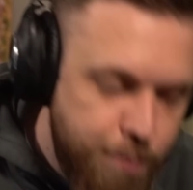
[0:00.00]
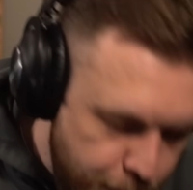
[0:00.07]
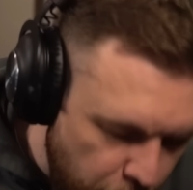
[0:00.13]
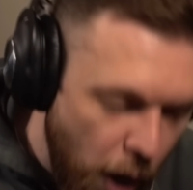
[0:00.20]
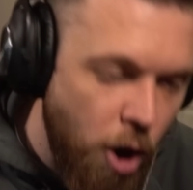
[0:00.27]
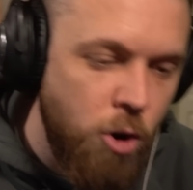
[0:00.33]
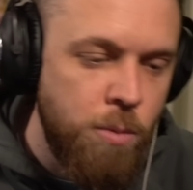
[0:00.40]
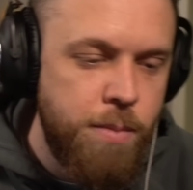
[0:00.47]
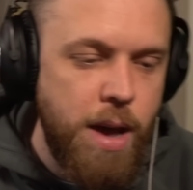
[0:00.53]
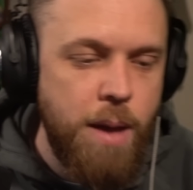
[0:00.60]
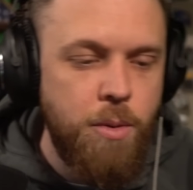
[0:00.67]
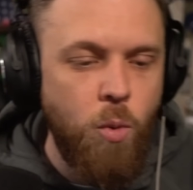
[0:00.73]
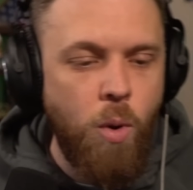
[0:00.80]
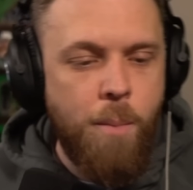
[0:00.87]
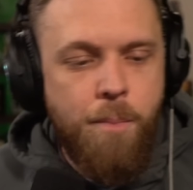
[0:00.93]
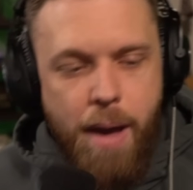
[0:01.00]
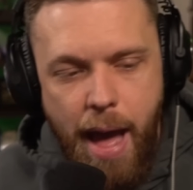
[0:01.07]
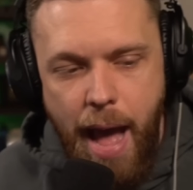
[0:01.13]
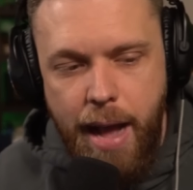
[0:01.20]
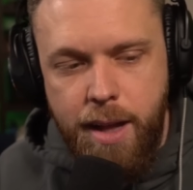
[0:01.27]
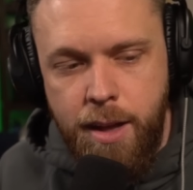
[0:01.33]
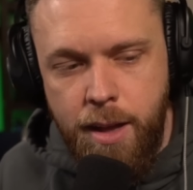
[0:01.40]
Boom, baby. We're
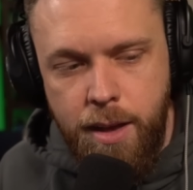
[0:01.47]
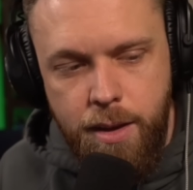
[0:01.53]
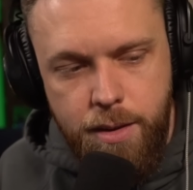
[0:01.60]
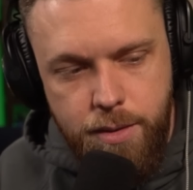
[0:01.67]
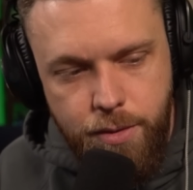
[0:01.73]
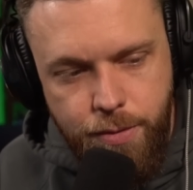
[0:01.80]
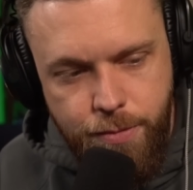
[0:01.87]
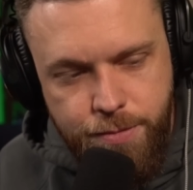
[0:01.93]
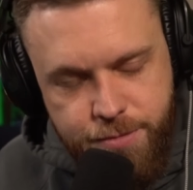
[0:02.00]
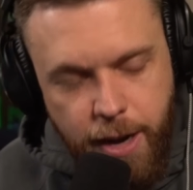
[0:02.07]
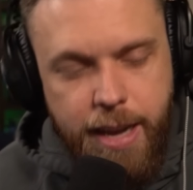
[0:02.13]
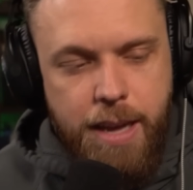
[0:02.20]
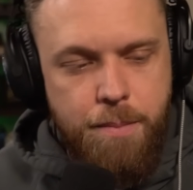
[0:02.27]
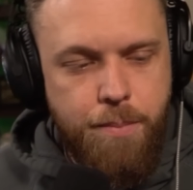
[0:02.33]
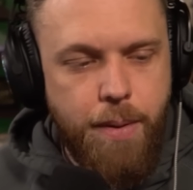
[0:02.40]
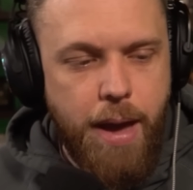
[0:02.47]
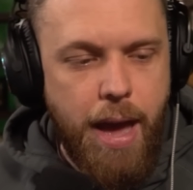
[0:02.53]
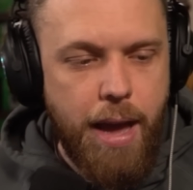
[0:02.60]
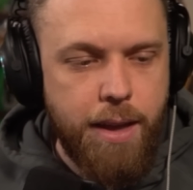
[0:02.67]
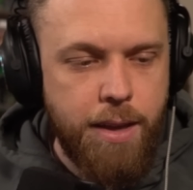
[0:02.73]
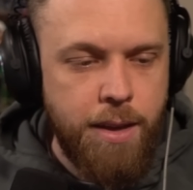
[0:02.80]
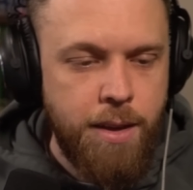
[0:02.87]
back. We're freaking back.